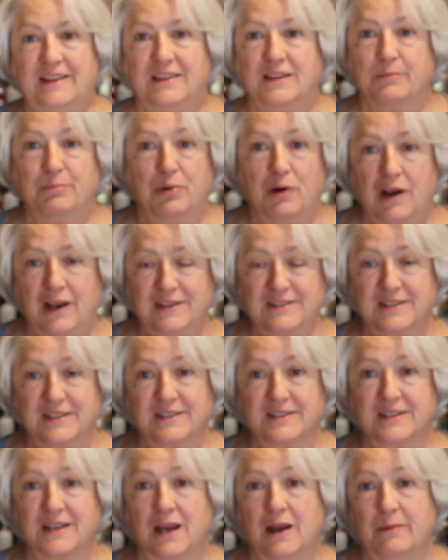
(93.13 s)
the price
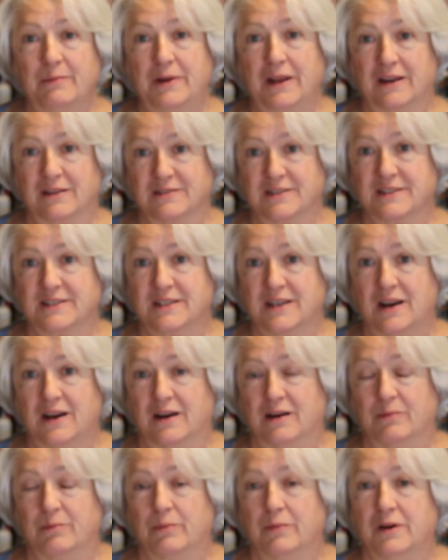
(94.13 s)
has come down
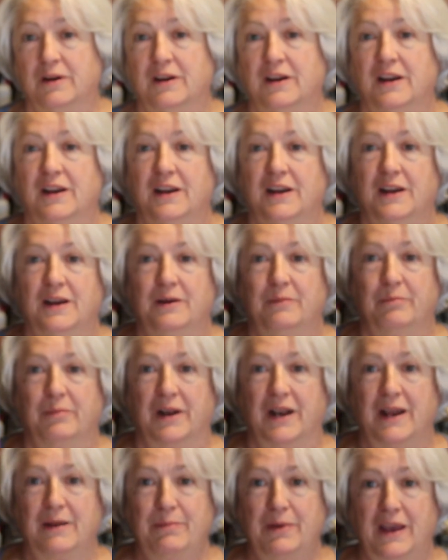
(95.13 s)
some,
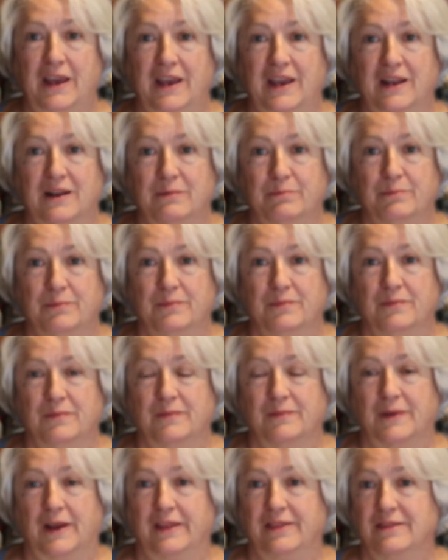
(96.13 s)
but I paid
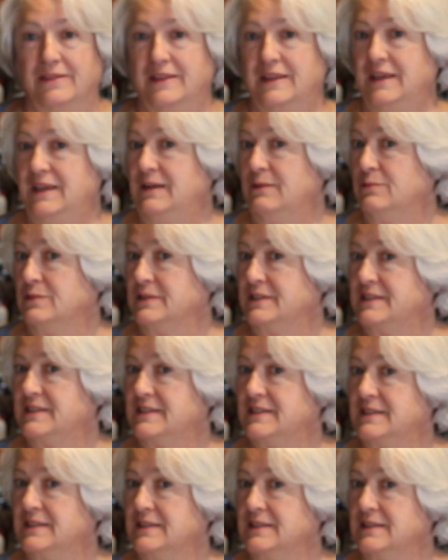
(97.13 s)
I think it
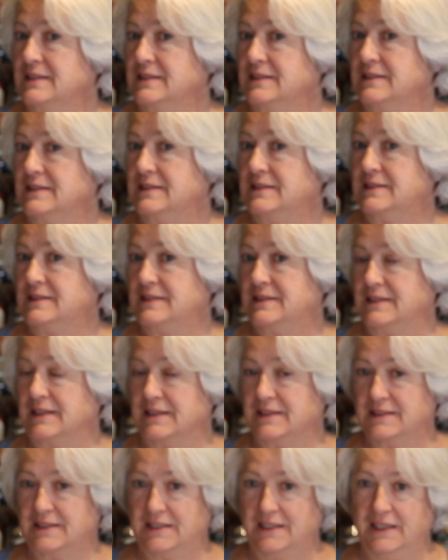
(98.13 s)
was
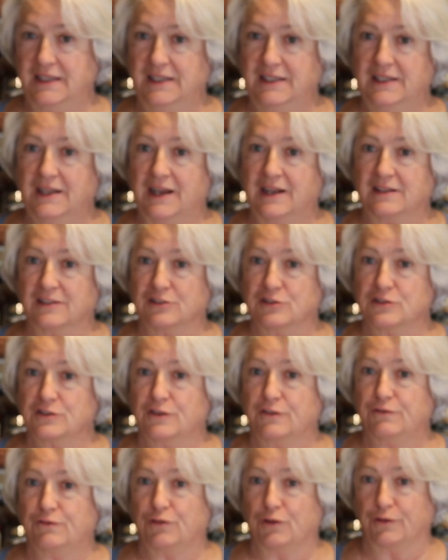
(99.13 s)

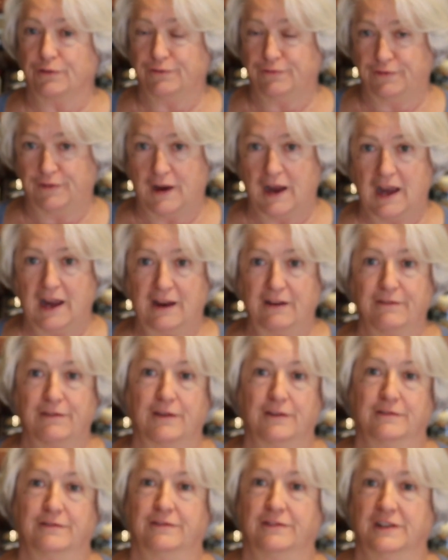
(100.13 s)
$16 for
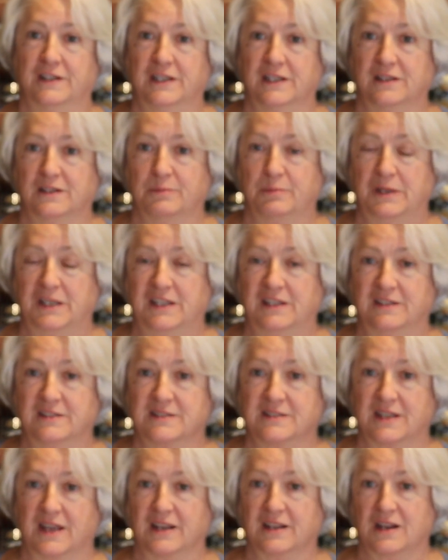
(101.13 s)
five vanilla
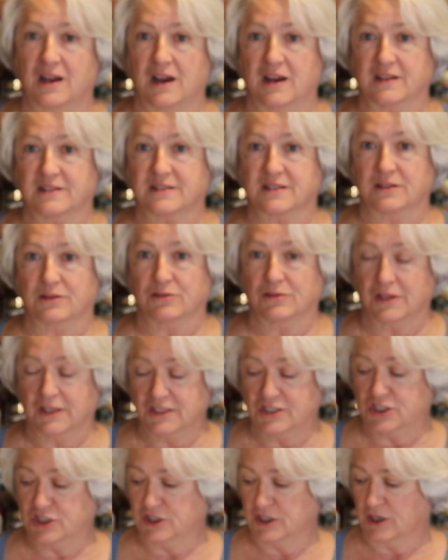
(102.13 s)
beans at Costco
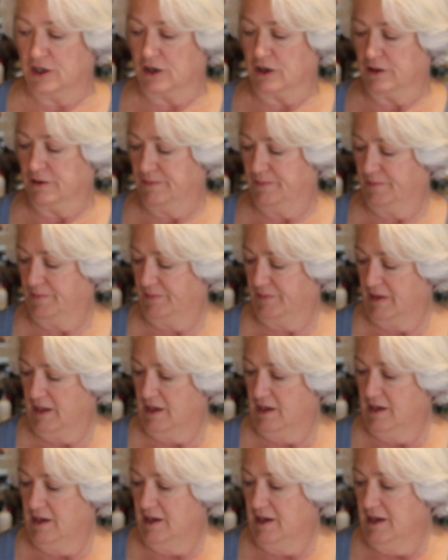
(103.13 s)
this year.
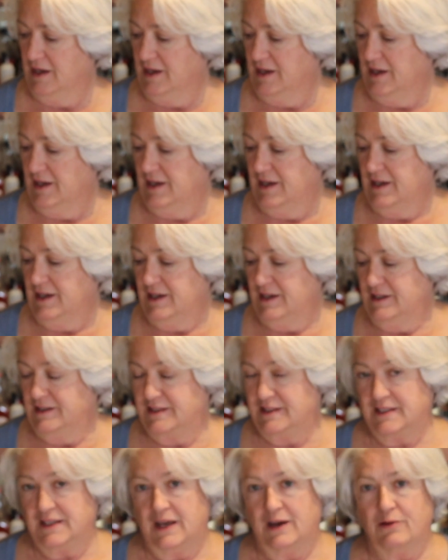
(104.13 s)

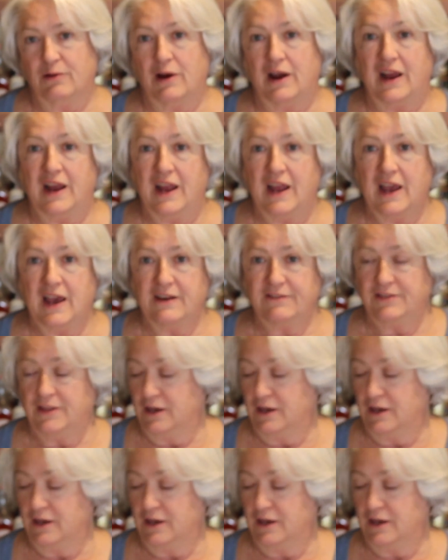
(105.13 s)
So I have